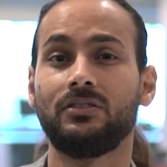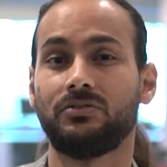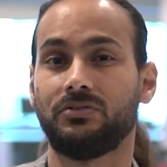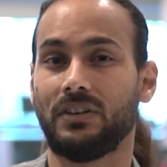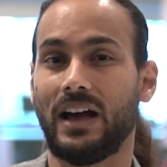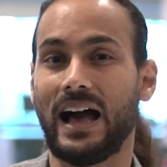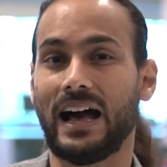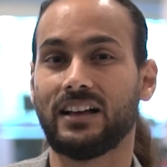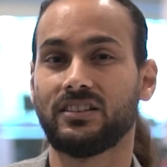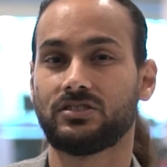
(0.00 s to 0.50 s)

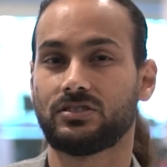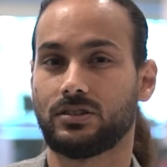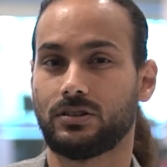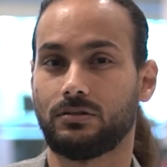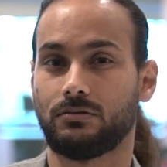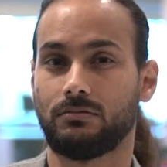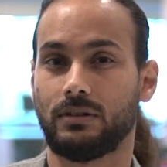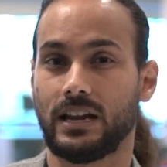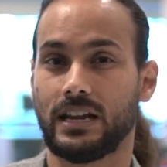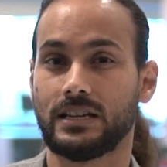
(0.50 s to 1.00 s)
faster
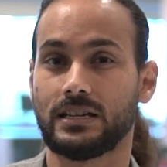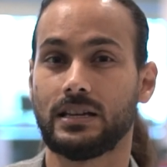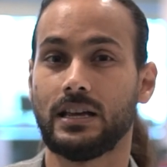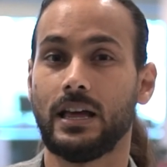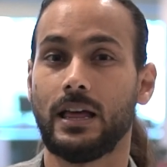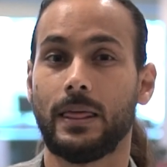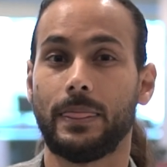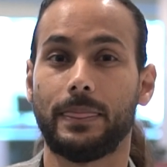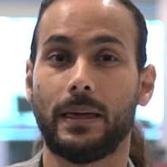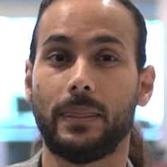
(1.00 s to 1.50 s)
rate
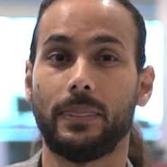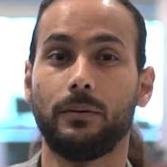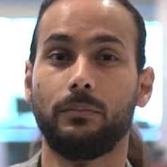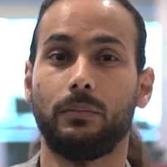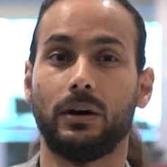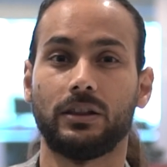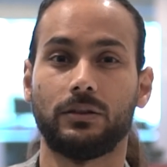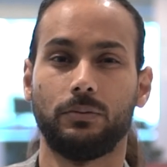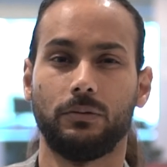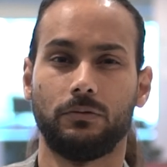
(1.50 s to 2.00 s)
than the
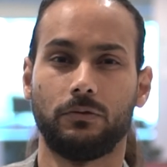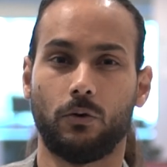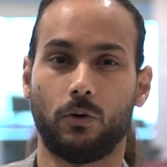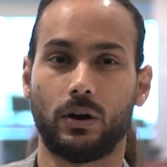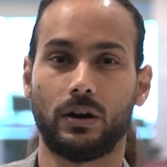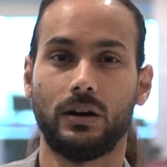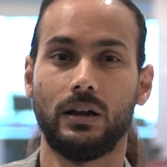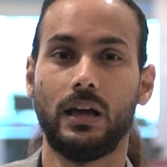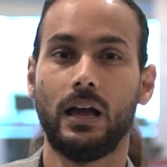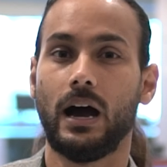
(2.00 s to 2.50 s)
month
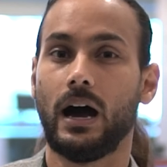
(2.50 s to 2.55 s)
before.